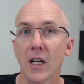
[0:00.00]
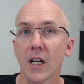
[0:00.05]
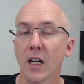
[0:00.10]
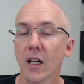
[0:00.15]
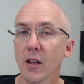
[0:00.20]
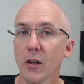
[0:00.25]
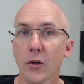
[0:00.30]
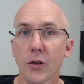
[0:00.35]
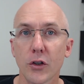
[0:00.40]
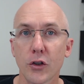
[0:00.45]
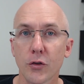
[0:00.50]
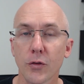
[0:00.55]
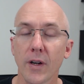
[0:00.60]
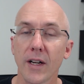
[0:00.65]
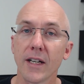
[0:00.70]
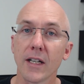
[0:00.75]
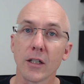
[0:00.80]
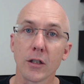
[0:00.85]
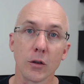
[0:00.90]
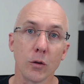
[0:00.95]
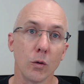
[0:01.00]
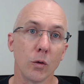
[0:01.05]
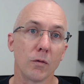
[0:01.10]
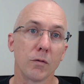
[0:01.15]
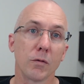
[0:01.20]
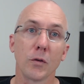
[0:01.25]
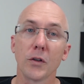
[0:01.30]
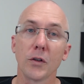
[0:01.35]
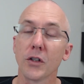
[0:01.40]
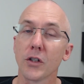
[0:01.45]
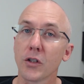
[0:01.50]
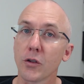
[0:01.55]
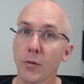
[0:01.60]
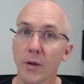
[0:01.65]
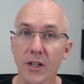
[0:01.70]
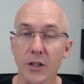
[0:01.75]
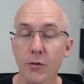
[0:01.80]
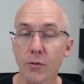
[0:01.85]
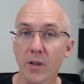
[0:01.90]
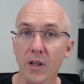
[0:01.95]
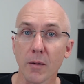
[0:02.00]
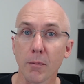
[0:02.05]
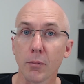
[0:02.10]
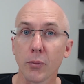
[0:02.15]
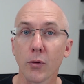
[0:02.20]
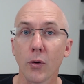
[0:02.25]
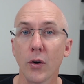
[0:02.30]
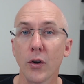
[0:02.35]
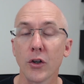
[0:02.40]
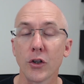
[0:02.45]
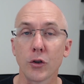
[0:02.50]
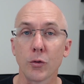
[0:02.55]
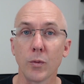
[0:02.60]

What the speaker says: A lot of traders look for a discretionary approach